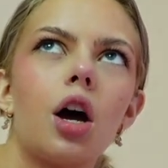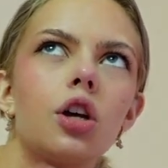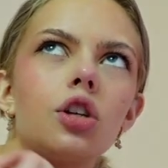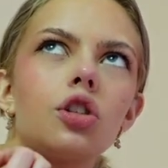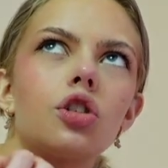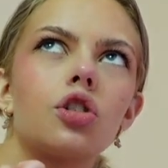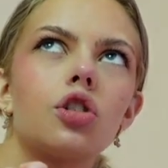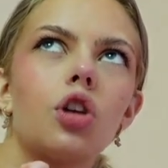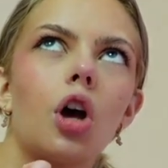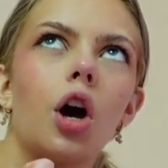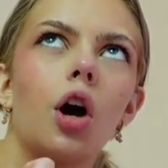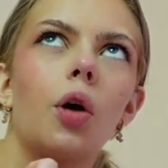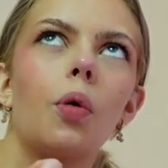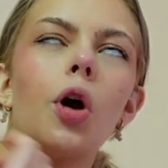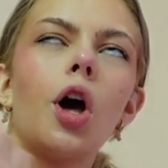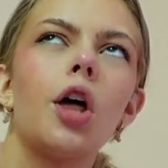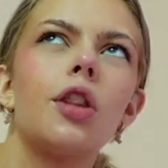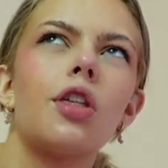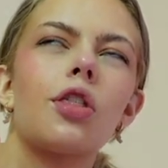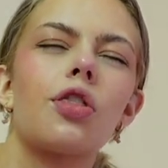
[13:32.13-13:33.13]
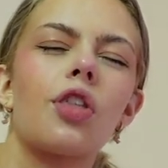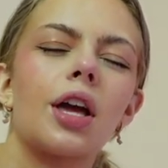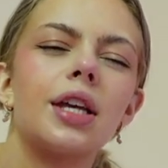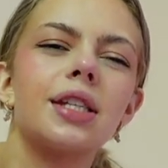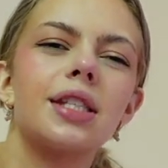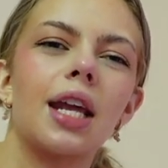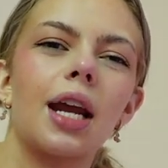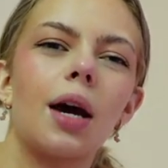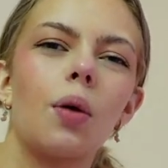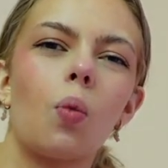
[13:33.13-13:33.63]
So the
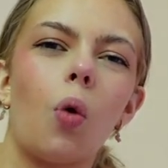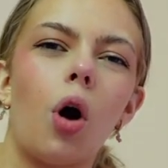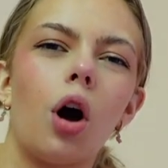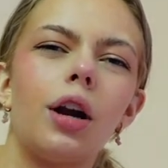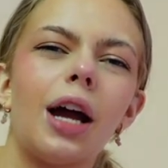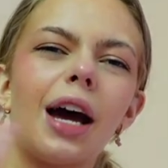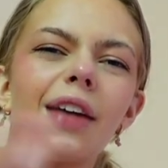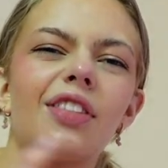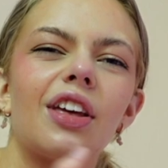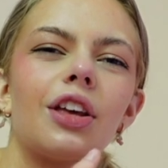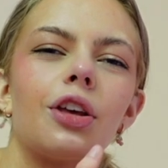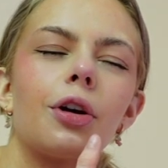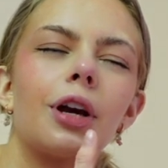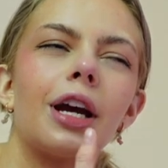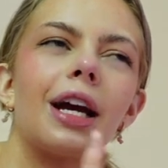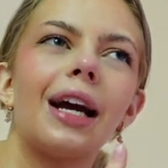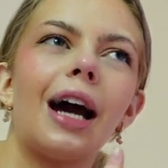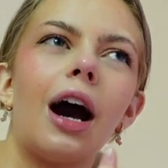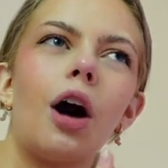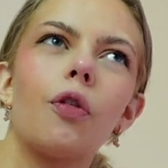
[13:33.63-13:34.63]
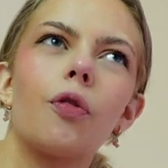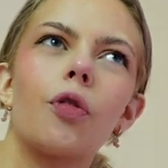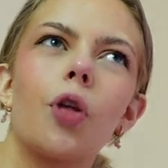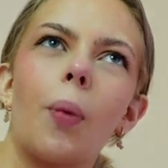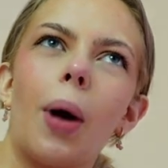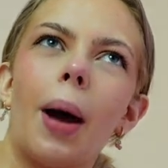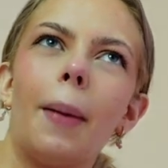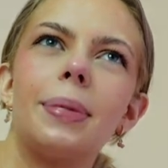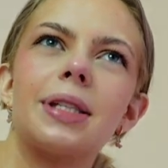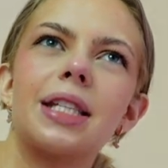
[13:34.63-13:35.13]
things that I want, I think you can get off the
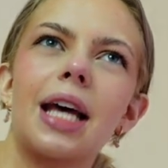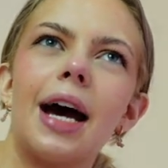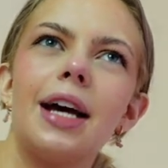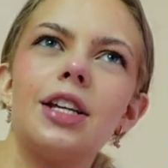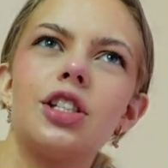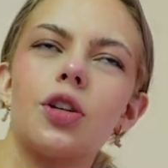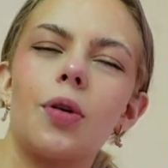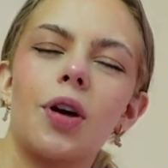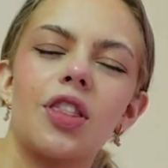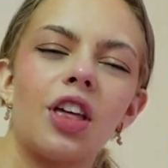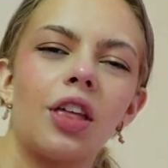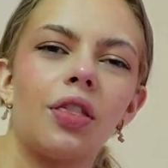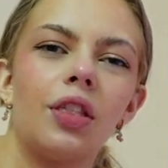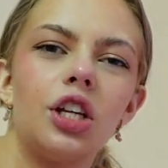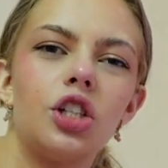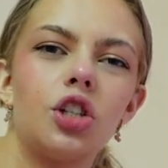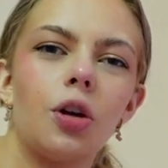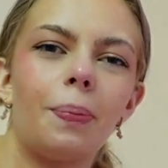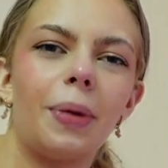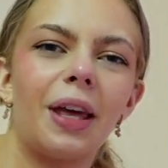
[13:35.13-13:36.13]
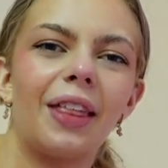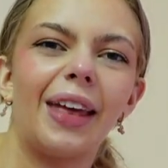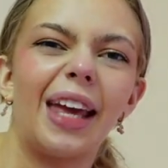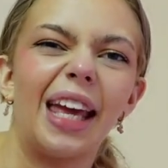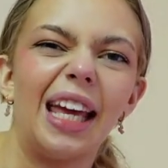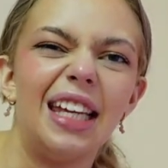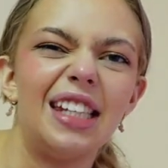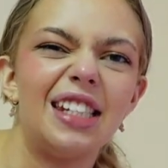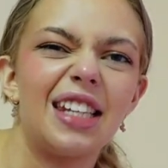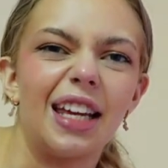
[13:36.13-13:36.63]
website, so I think they should be like
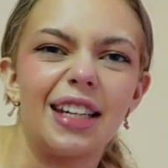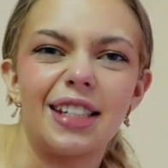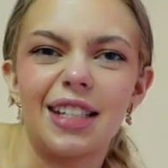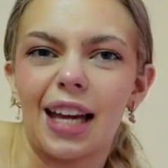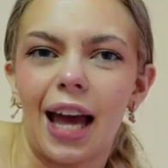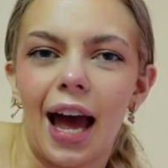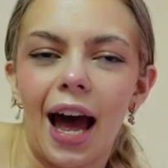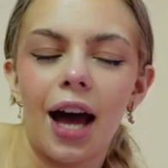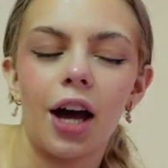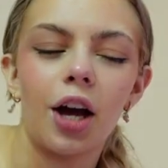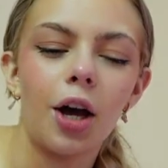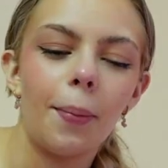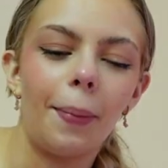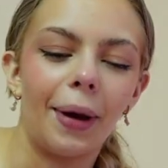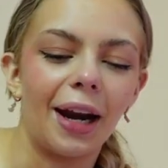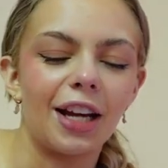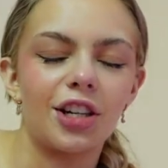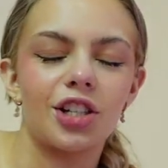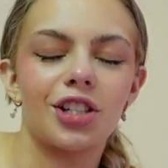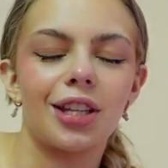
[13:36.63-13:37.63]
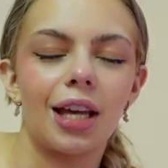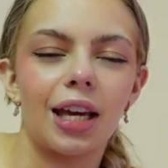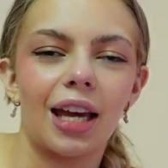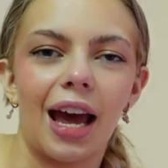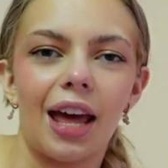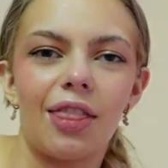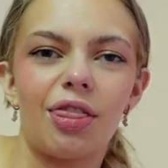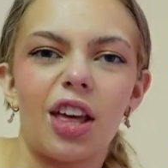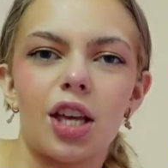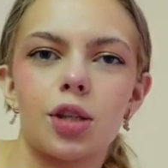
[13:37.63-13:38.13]
easier to get. But I just like
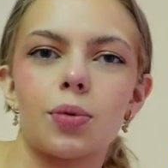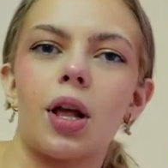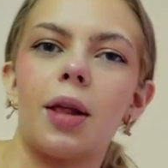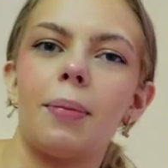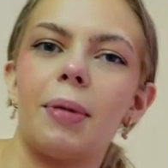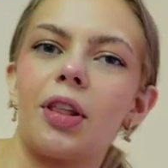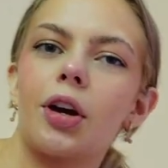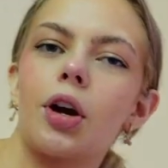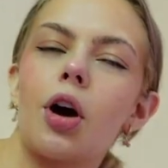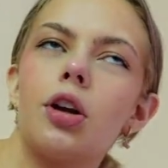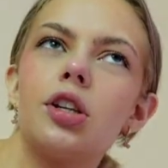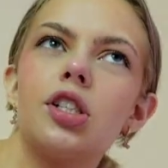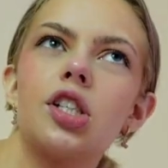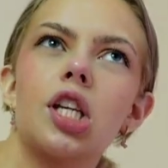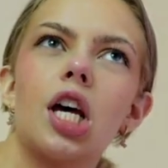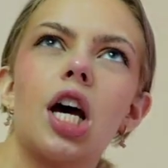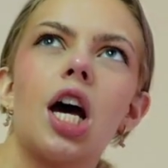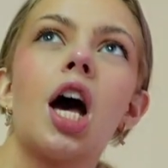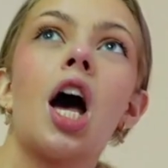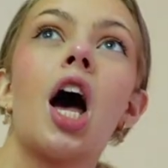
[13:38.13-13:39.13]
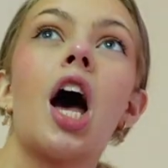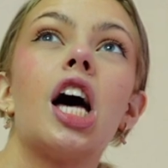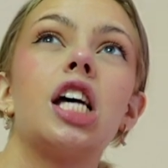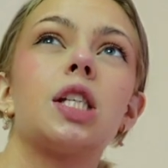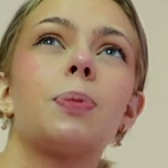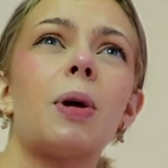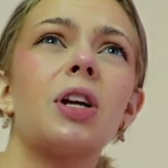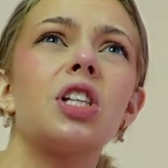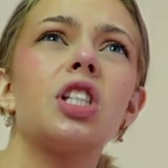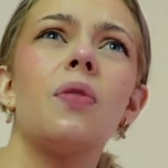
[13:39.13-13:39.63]
getting things while I'm at the concert,
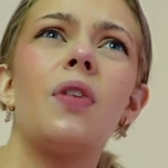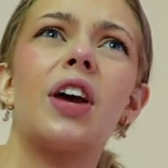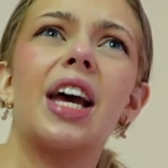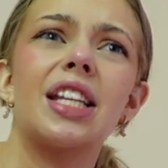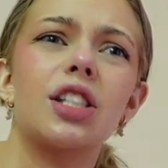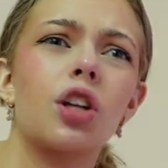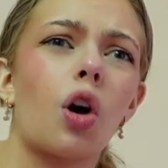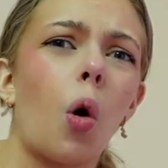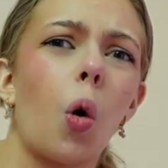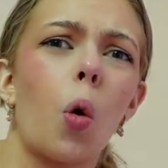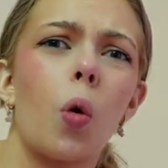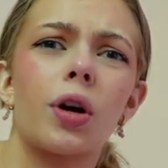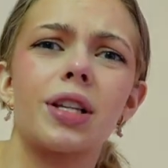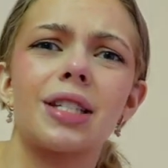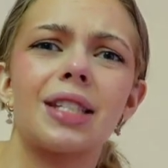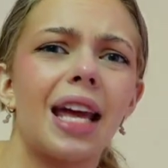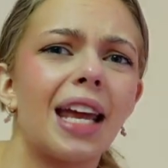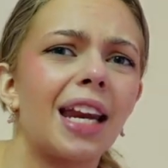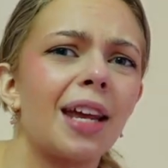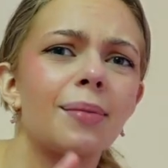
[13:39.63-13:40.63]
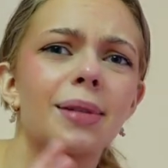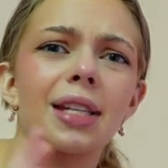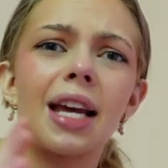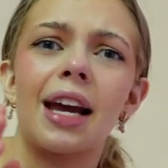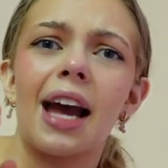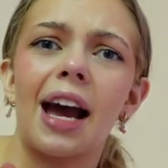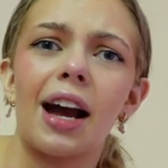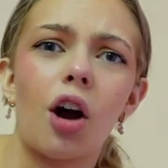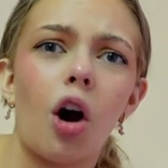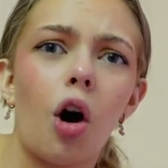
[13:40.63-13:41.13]
especially if it gets cold, because stadiums can
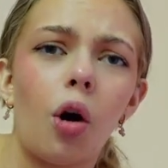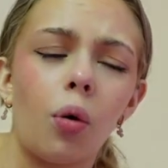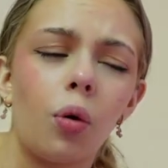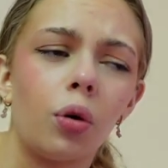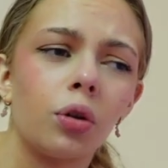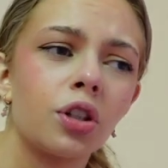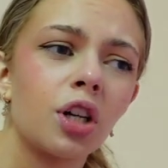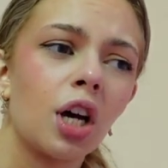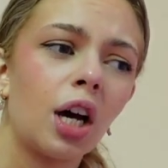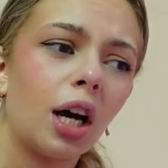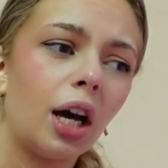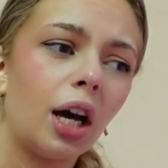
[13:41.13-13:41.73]
get cold.